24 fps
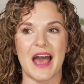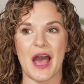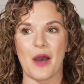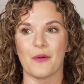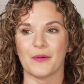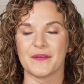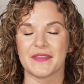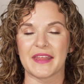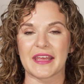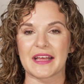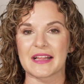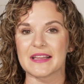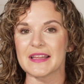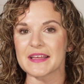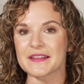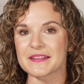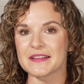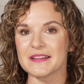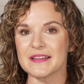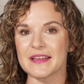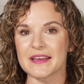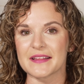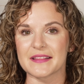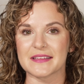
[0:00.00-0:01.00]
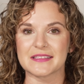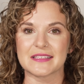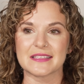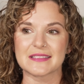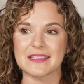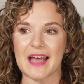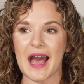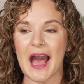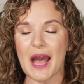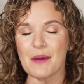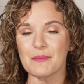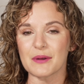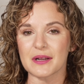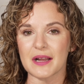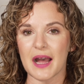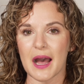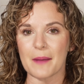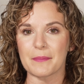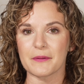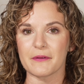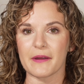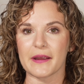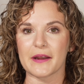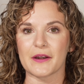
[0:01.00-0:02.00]
And when they click the link that says, I'm a
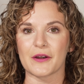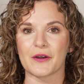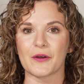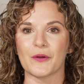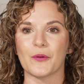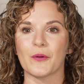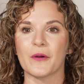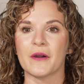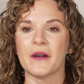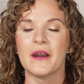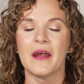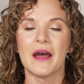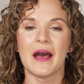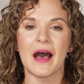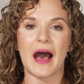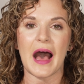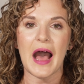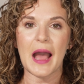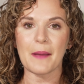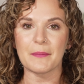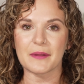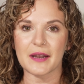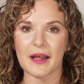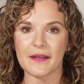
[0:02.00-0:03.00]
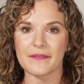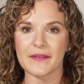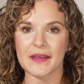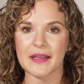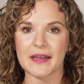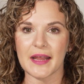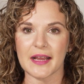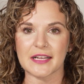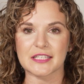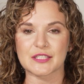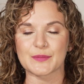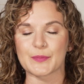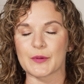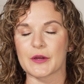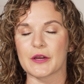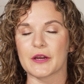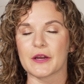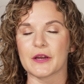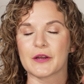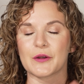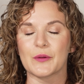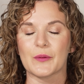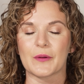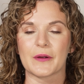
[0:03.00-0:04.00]
copywriter or I'm an online
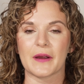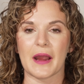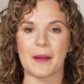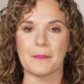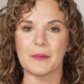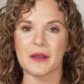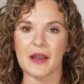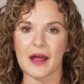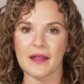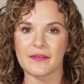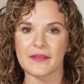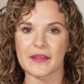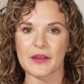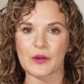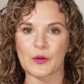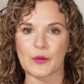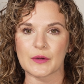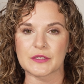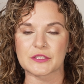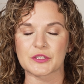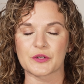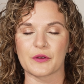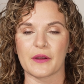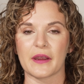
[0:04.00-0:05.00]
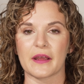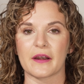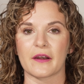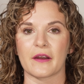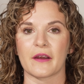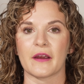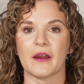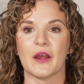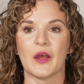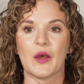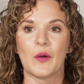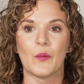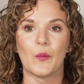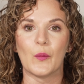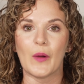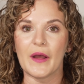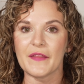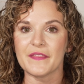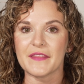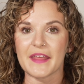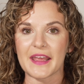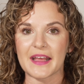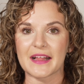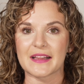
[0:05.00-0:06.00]
expert or I'm an online course creator,
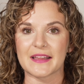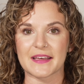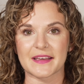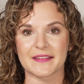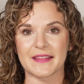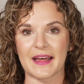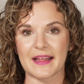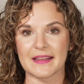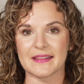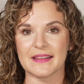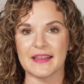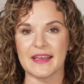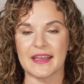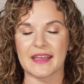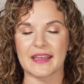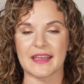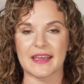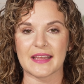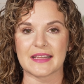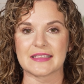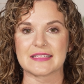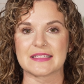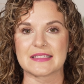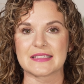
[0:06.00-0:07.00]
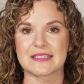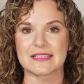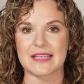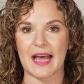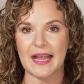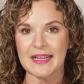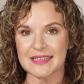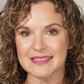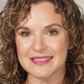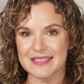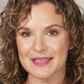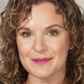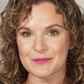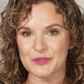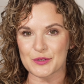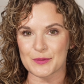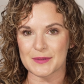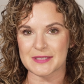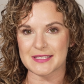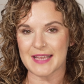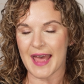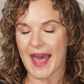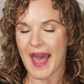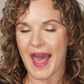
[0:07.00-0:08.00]
when they click that link, it assigns them
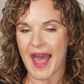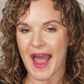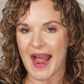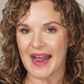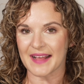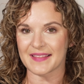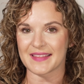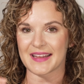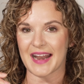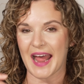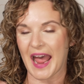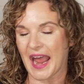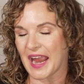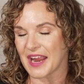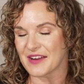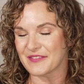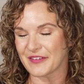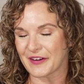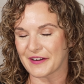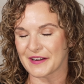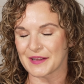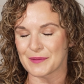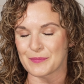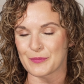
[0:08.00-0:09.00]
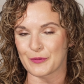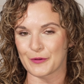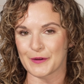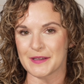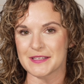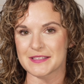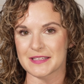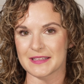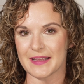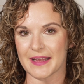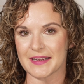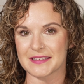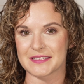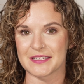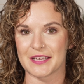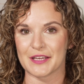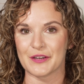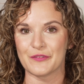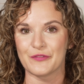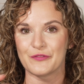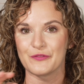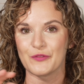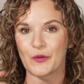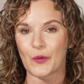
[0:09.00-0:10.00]
to a tag that I have already
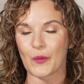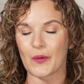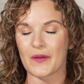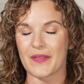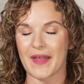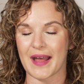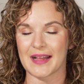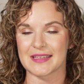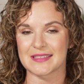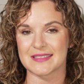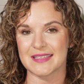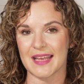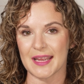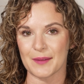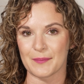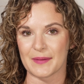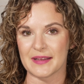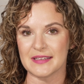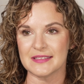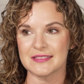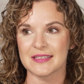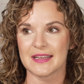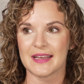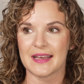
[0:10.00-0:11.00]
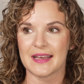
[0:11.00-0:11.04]
pre-selected for that segment,